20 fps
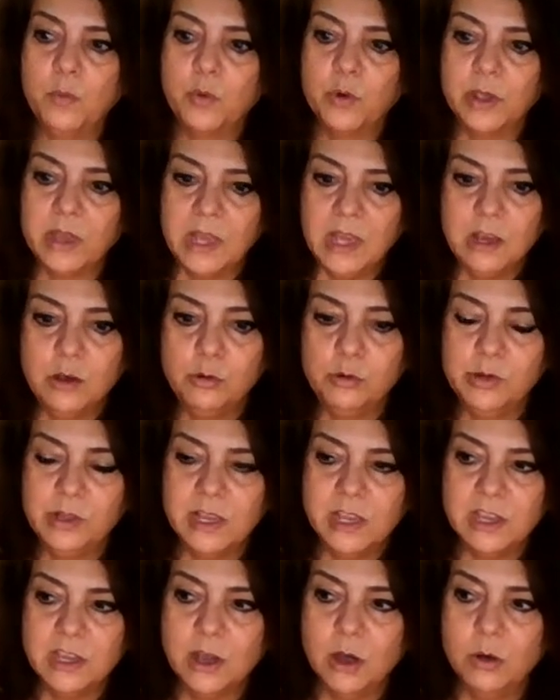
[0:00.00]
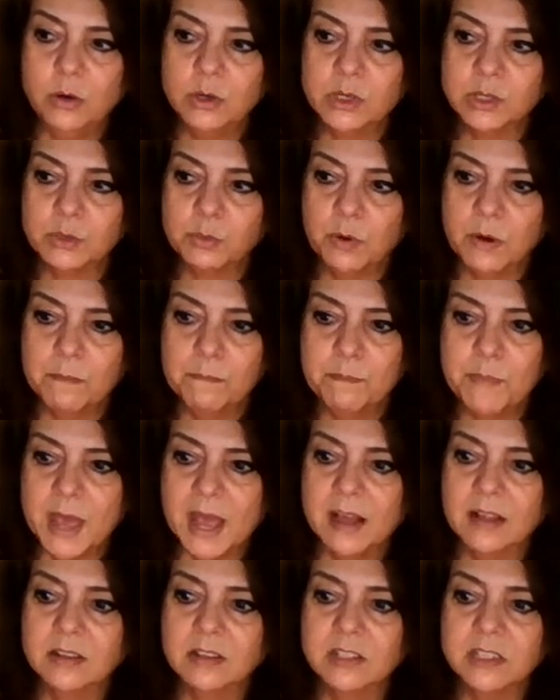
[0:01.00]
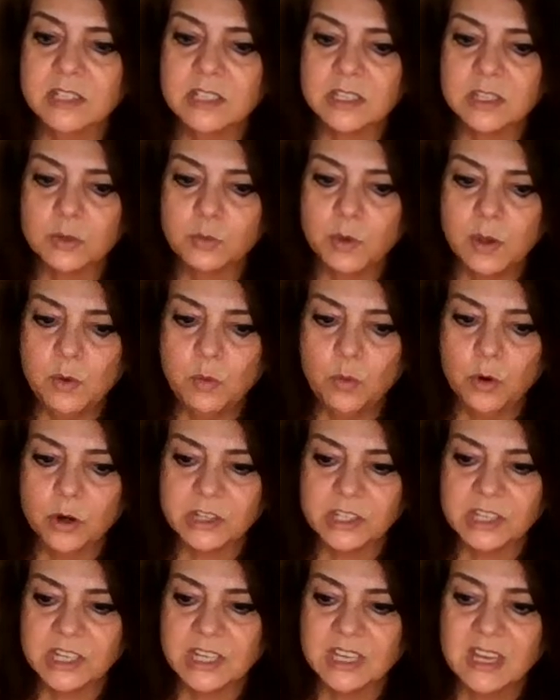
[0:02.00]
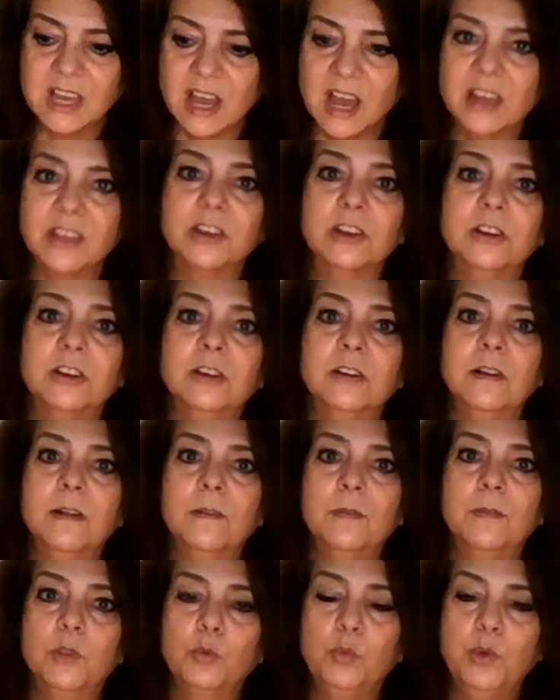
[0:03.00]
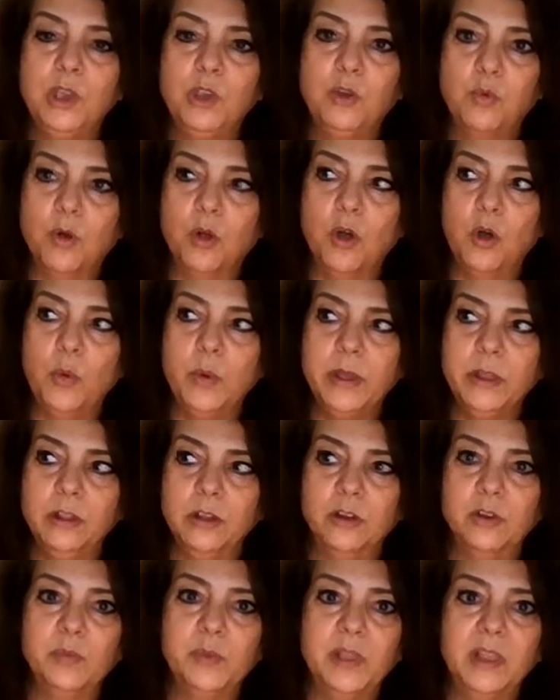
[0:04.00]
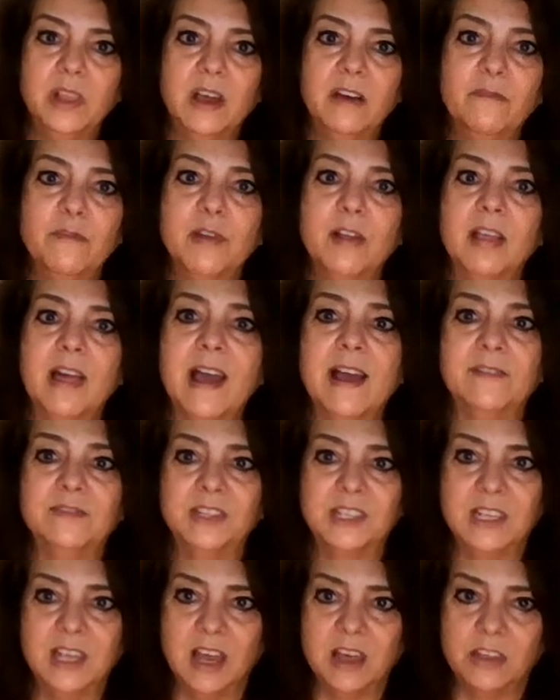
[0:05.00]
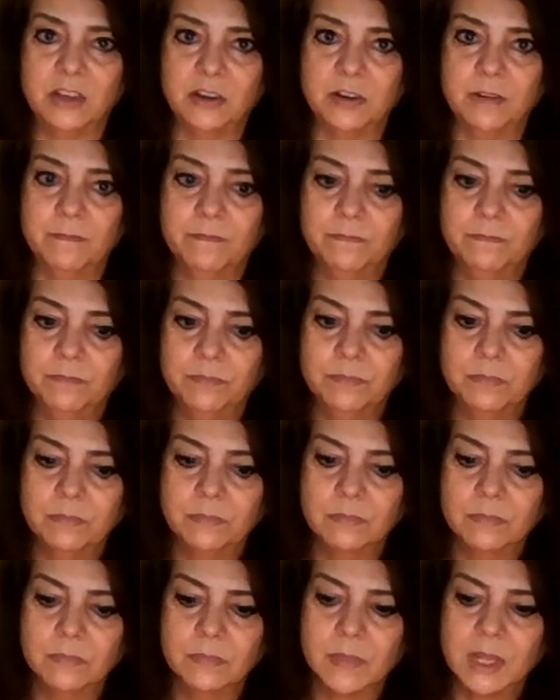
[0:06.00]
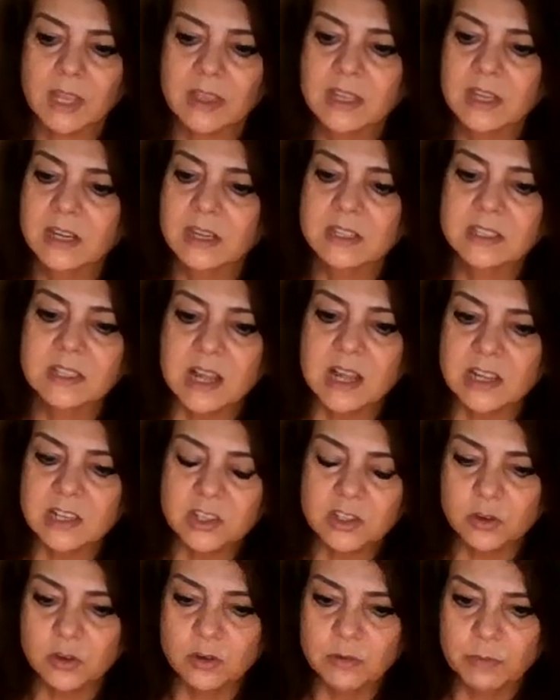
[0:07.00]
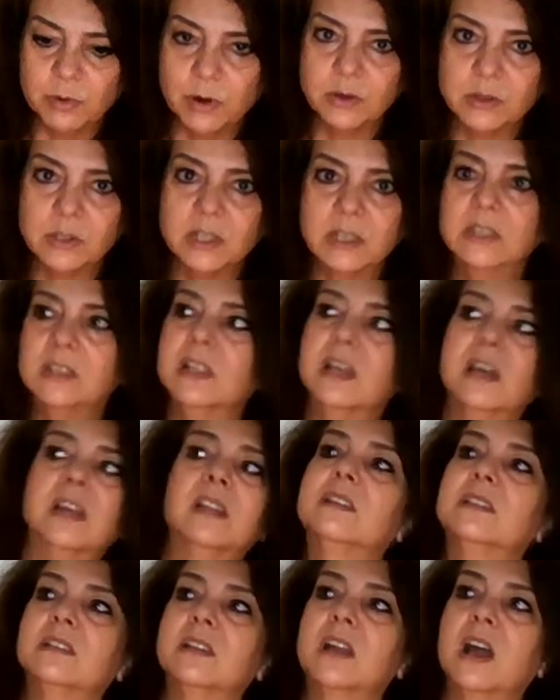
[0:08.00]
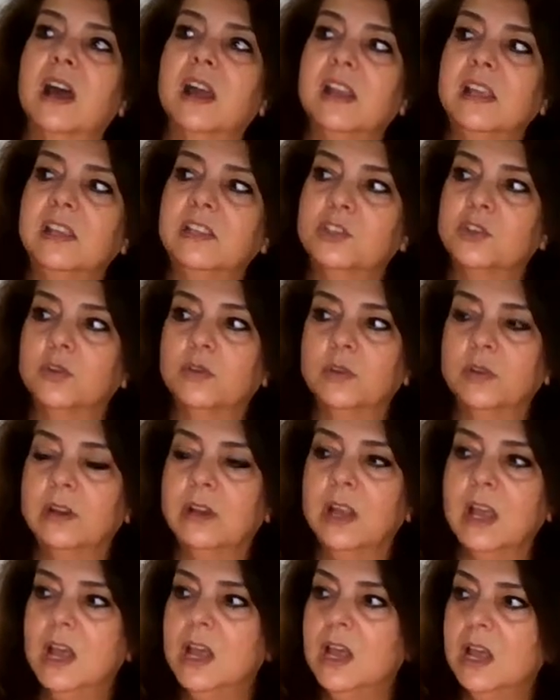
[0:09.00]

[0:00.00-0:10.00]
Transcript: We're equally yoked, we're balanced, we work together, we grow, we learn, we love, we laugh together. That is not a certain person. That is not a certain...